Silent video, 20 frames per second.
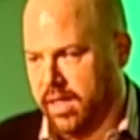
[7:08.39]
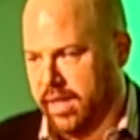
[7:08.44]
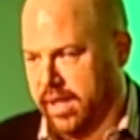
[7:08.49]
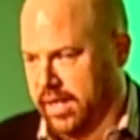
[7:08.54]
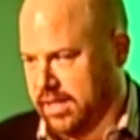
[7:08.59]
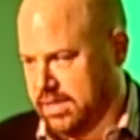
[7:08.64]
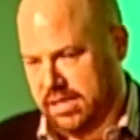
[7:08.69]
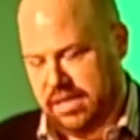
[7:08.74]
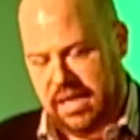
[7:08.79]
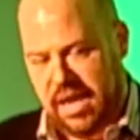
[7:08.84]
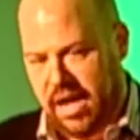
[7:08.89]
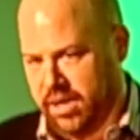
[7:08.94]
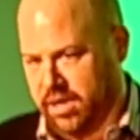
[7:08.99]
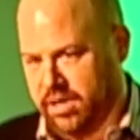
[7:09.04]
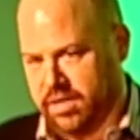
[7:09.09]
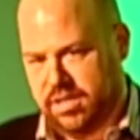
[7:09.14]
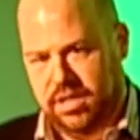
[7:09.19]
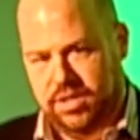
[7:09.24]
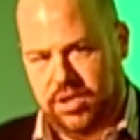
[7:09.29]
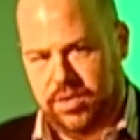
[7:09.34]
That's not a
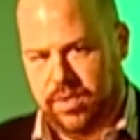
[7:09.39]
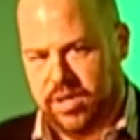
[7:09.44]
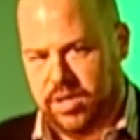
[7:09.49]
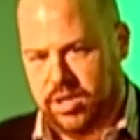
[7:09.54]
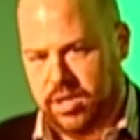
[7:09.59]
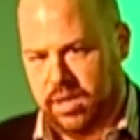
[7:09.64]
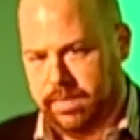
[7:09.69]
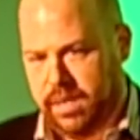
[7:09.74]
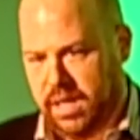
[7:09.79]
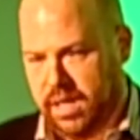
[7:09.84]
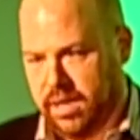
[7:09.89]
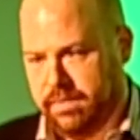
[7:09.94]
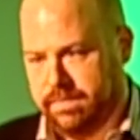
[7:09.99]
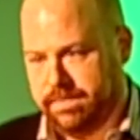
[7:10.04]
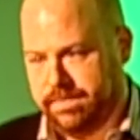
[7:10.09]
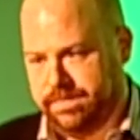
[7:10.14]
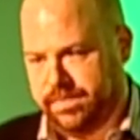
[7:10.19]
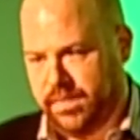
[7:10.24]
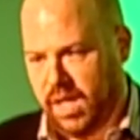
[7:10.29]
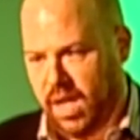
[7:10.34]
good situation to be in.
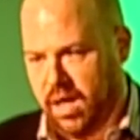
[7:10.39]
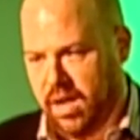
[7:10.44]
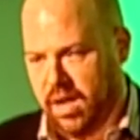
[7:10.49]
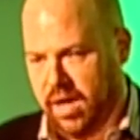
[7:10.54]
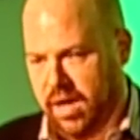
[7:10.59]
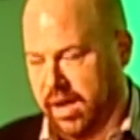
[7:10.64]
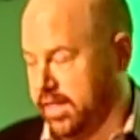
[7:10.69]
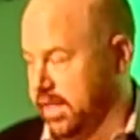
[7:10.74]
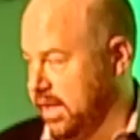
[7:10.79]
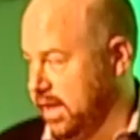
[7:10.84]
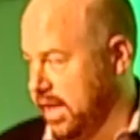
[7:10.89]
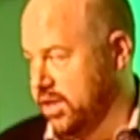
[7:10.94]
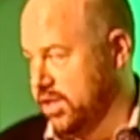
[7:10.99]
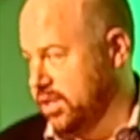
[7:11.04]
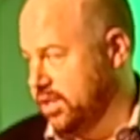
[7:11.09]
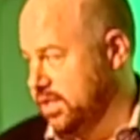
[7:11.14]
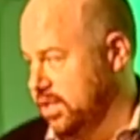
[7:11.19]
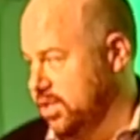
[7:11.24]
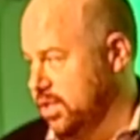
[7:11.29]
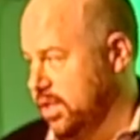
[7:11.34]
And I think
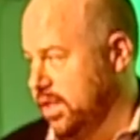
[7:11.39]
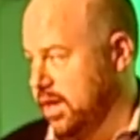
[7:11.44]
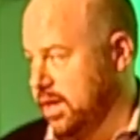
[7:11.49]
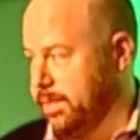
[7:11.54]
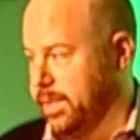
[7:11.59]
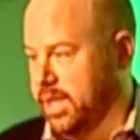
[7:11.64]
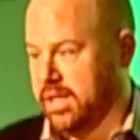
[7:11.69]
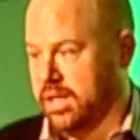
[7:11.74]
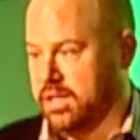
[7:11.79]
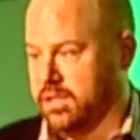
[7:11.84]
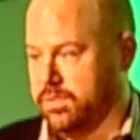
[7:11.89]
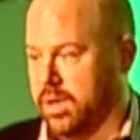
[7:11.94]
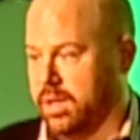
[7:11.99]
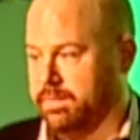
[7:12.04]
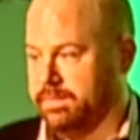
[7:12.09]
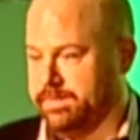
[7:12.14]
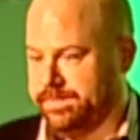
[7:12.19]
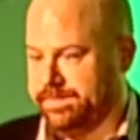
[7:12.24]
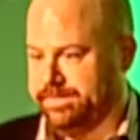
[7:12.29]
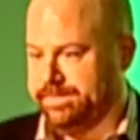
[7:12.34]
agencies should think about that as well.
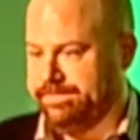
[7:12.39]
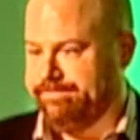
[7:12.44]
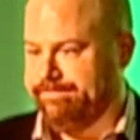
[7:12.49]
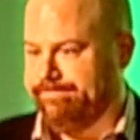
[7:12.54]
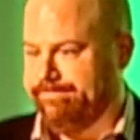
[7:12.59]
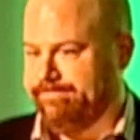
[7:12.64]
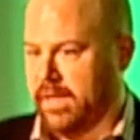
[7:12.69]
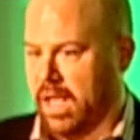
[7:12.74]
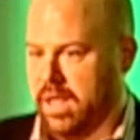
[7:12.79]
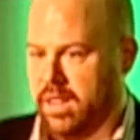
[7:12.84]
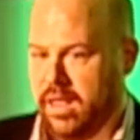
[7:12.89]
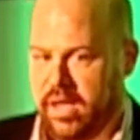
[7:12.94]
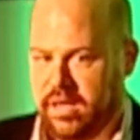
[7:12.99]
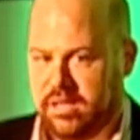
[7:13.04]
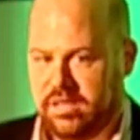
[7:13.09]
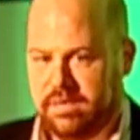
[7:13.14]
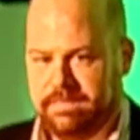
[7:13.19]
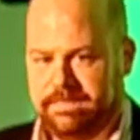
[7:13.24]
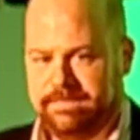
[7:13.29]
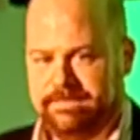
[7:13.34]

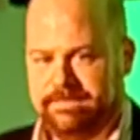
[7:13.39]
Thanks.